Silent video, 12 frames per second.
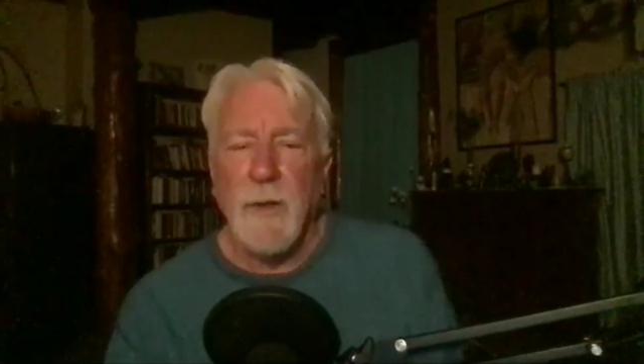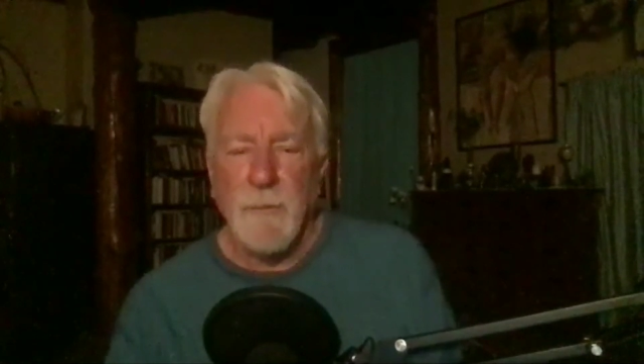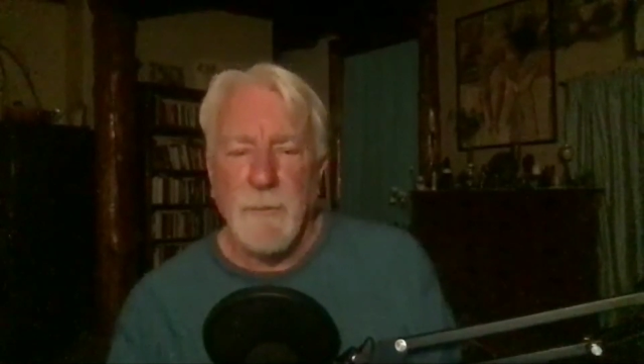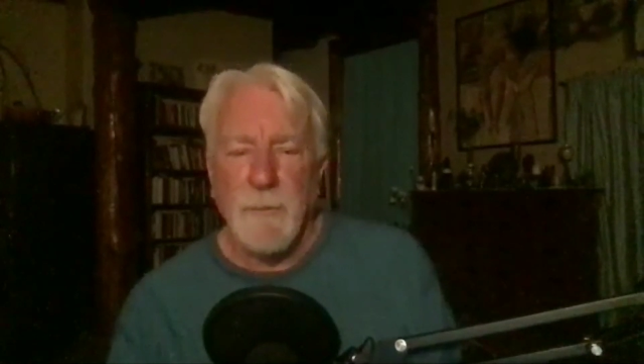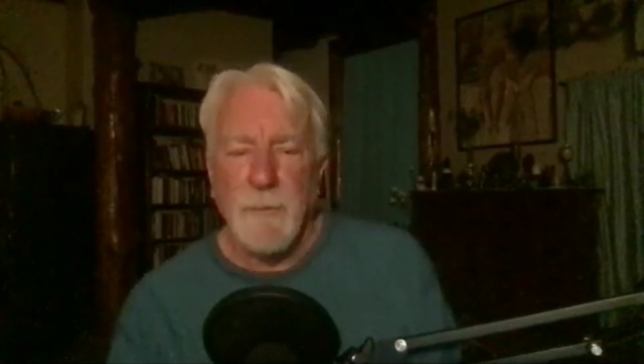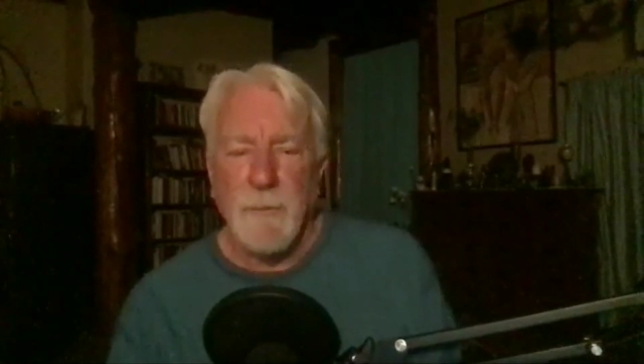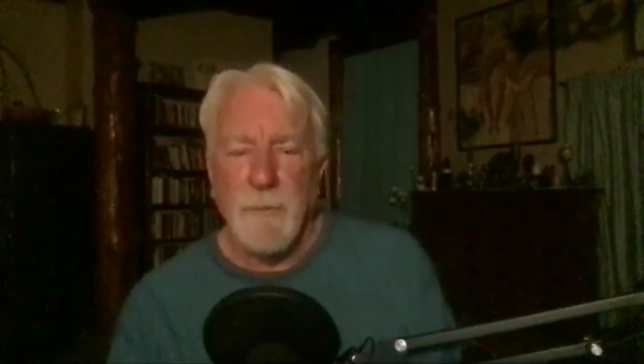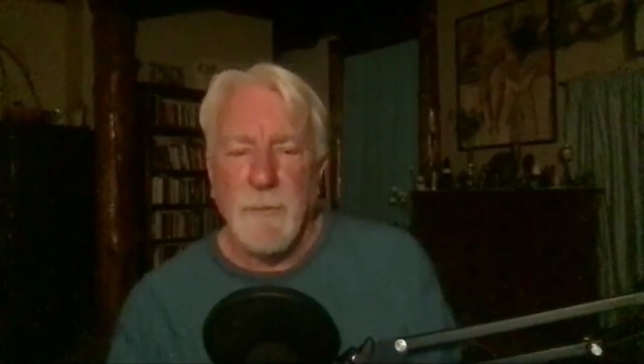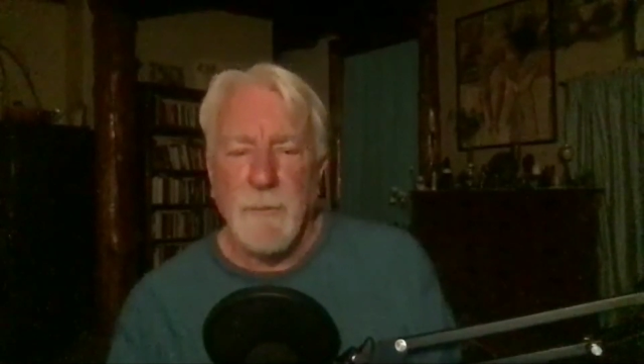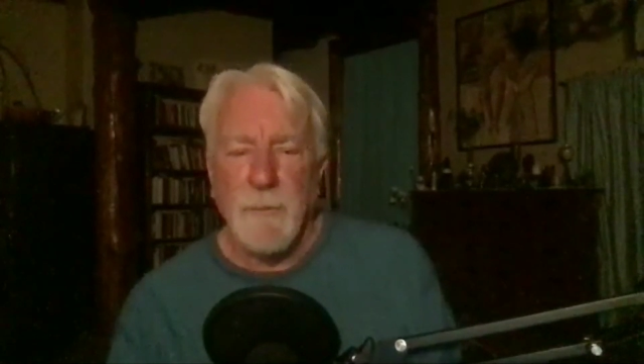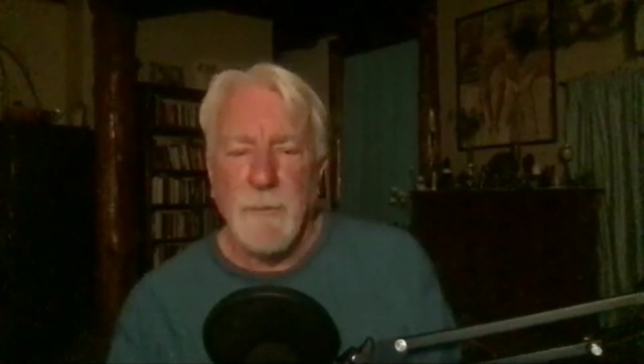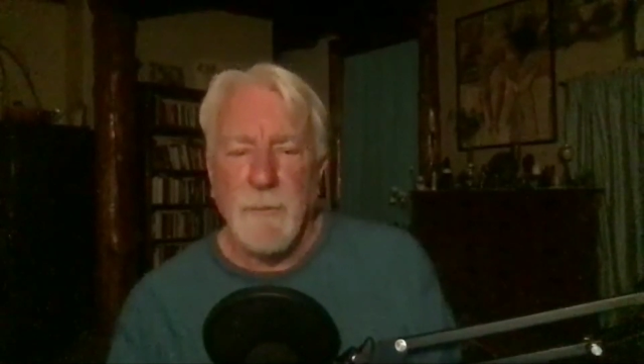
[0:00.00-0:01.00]
for
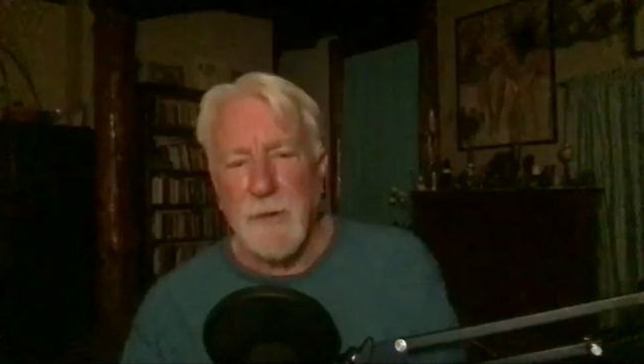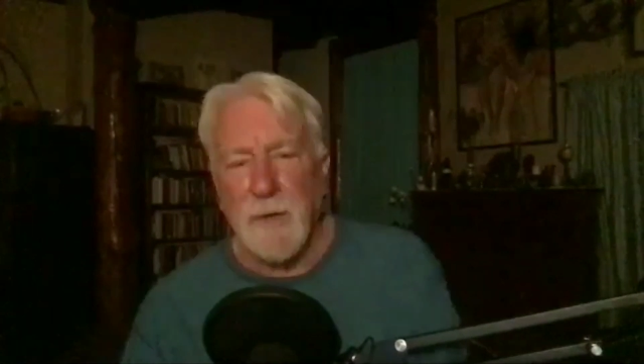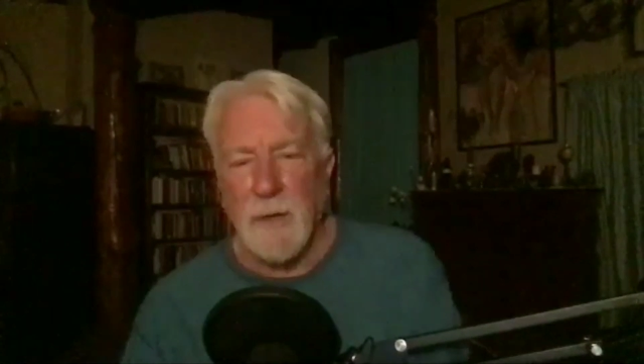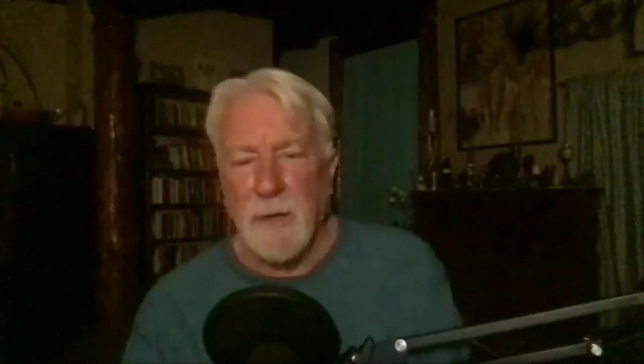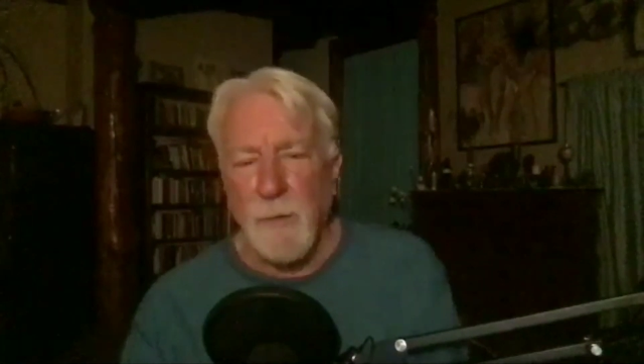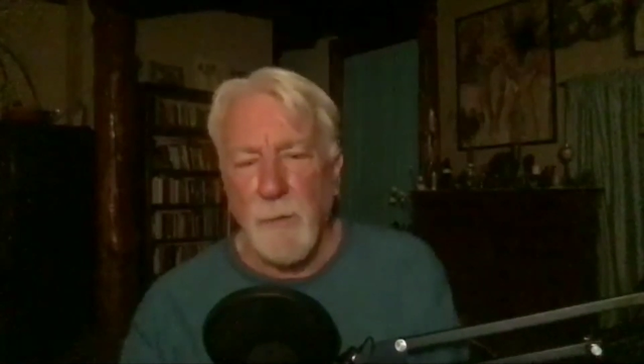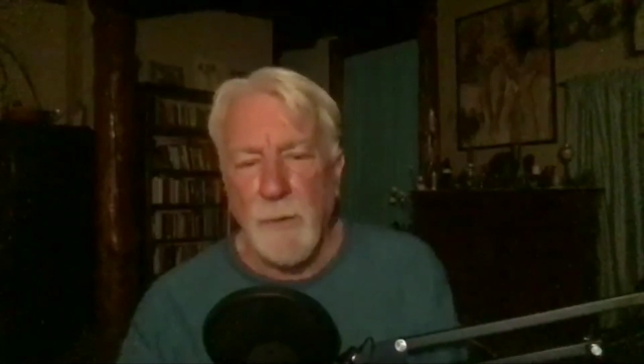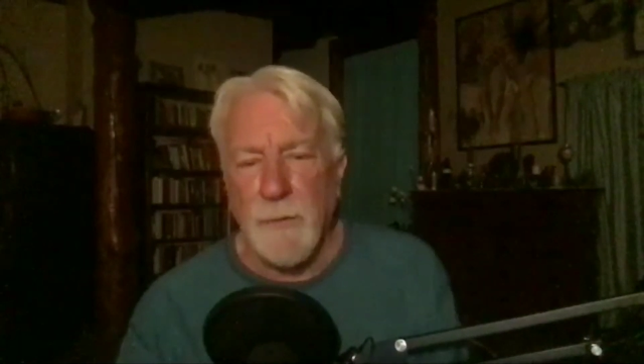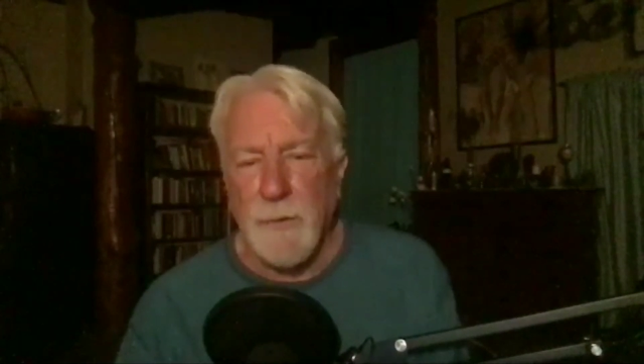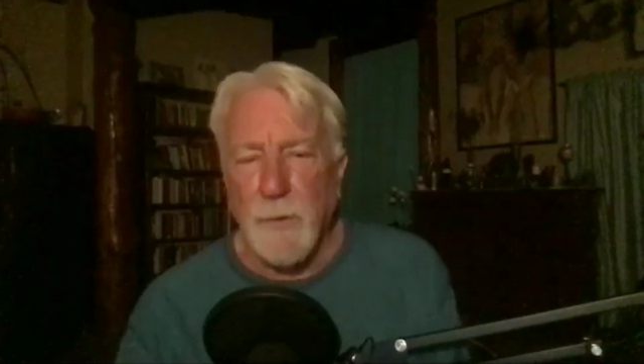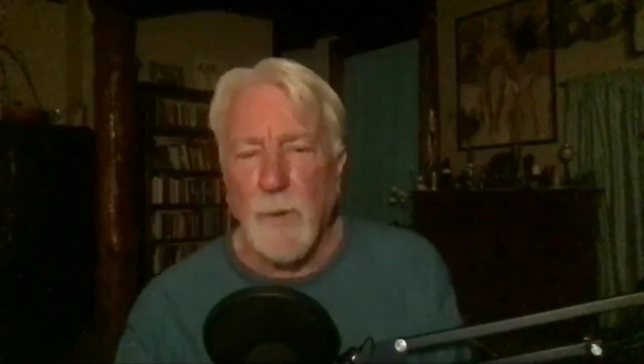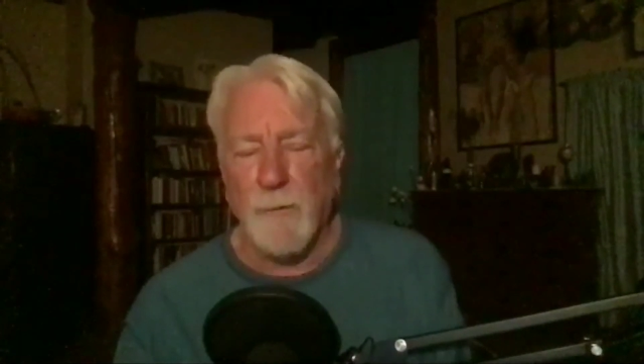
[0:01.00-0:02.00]
finding out if you're dealing with
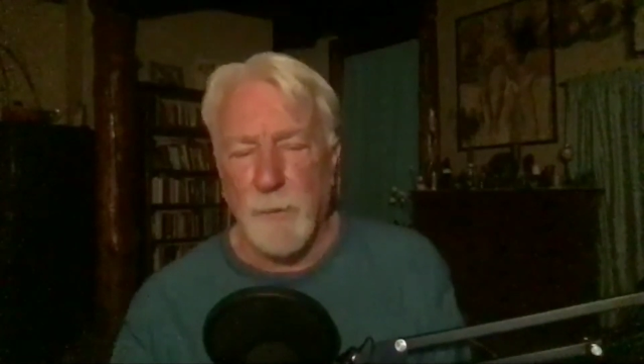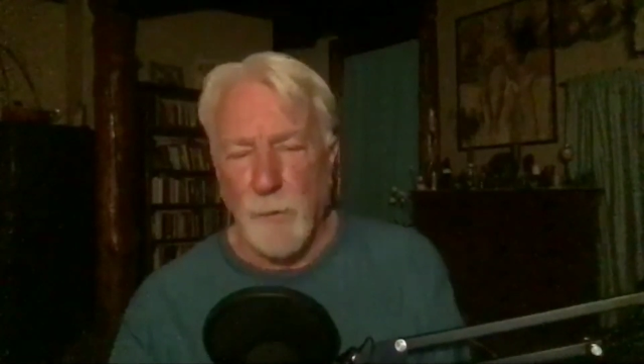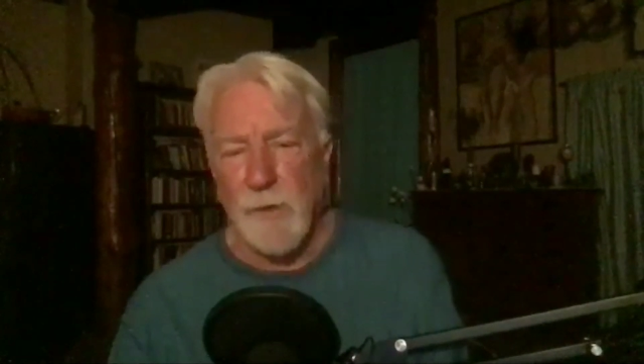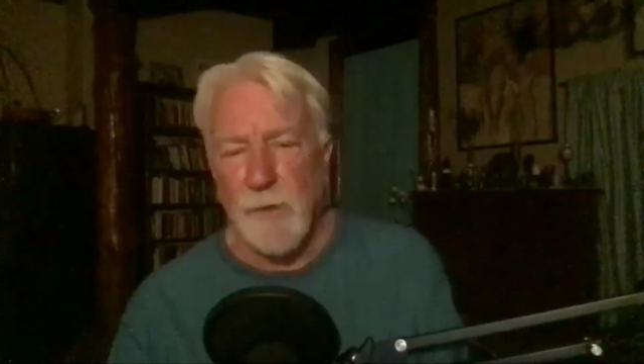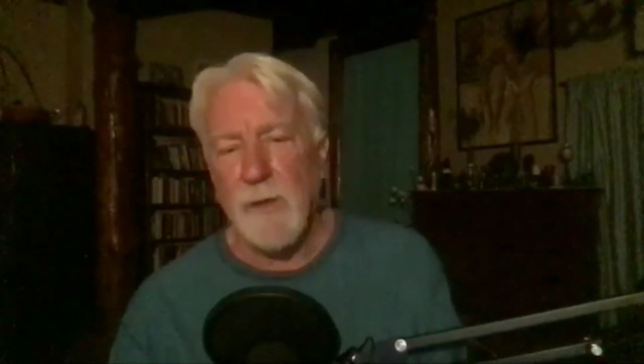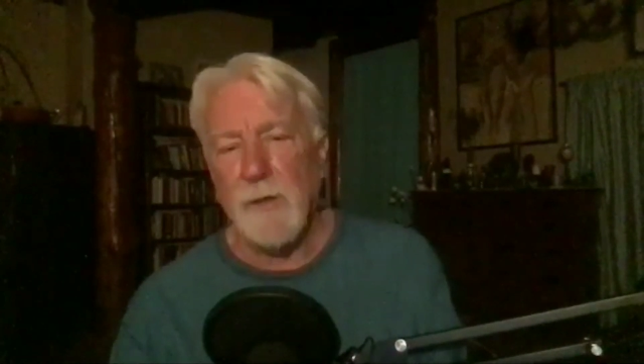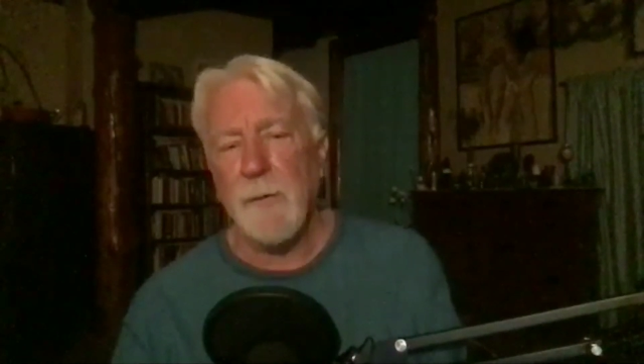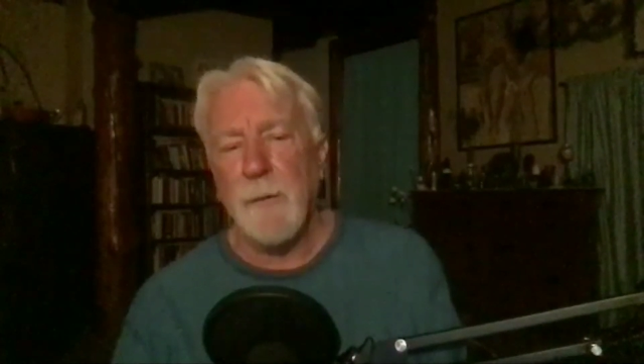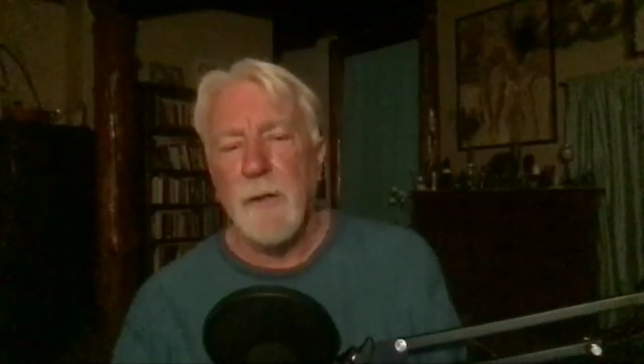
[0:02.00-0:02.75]
a ufo cult